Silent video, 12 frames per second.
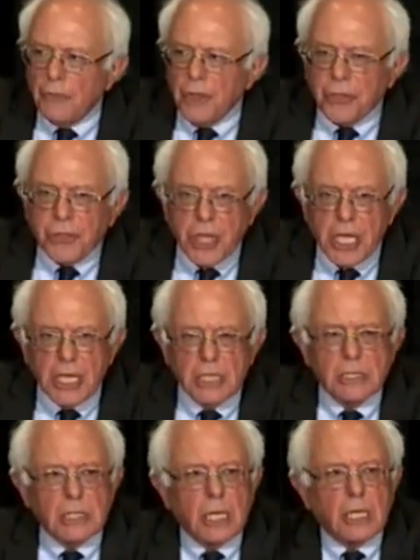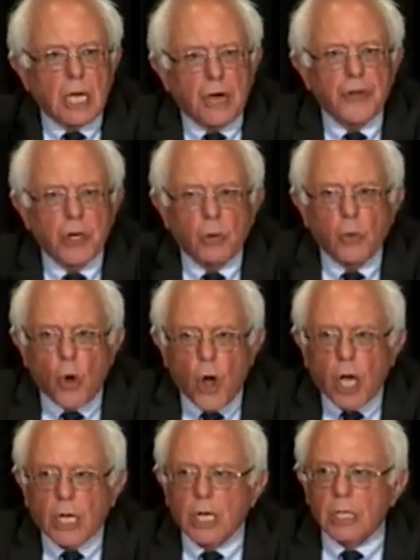of the things that Governor
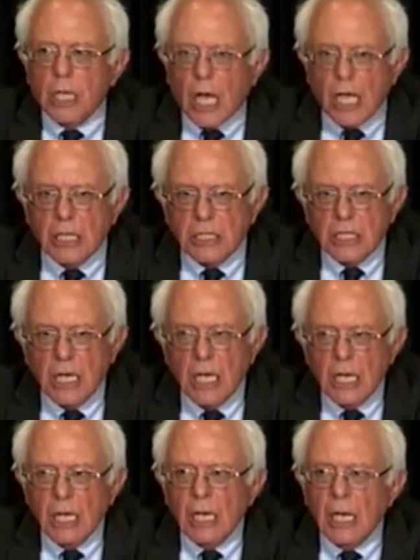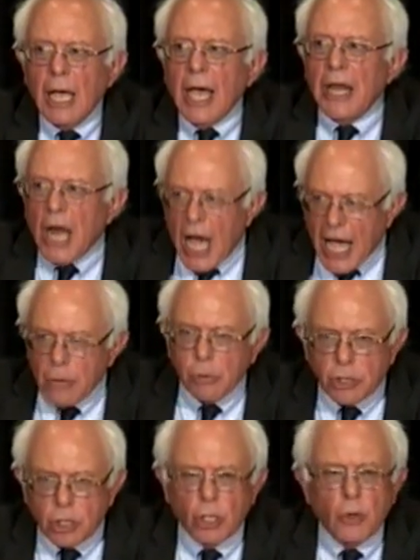Walker does, and I
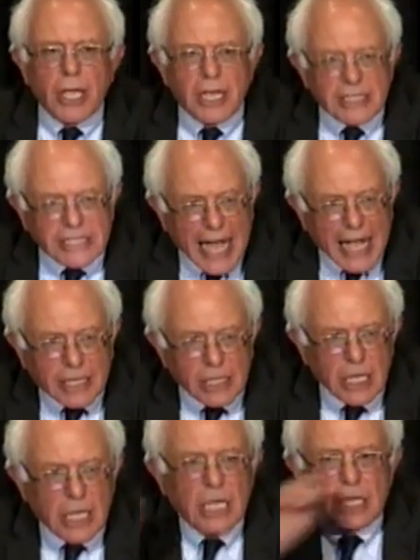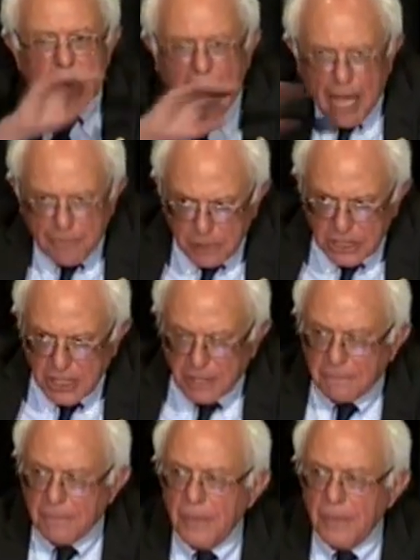will do exactly the opposite.